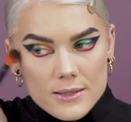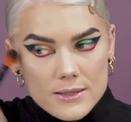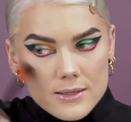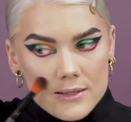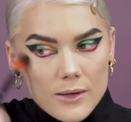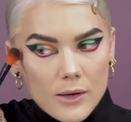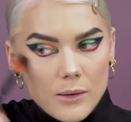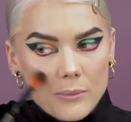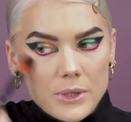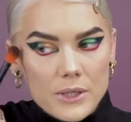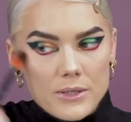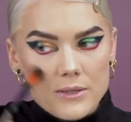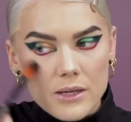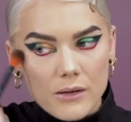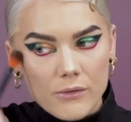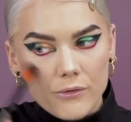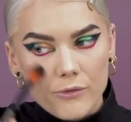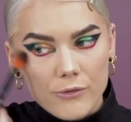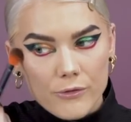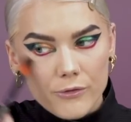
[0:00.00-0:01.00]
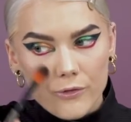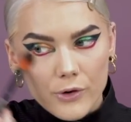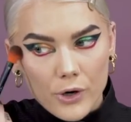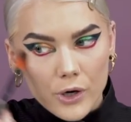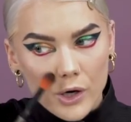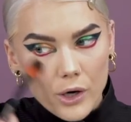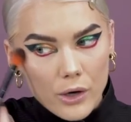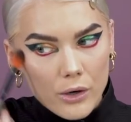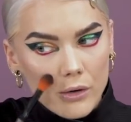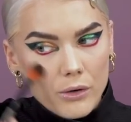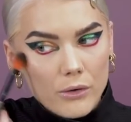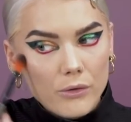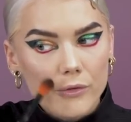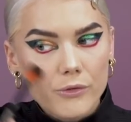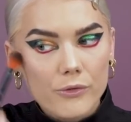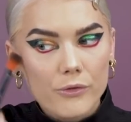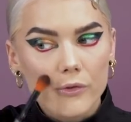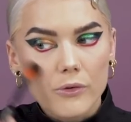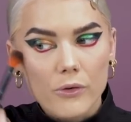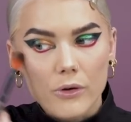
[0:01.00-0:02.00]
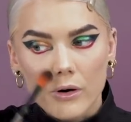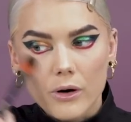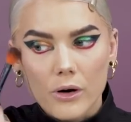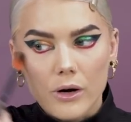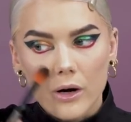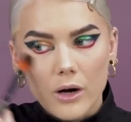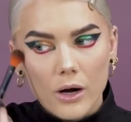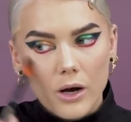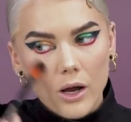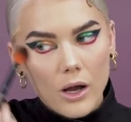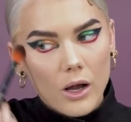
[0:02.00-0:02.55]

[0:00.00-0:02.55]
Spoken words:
So I'm using Virgo for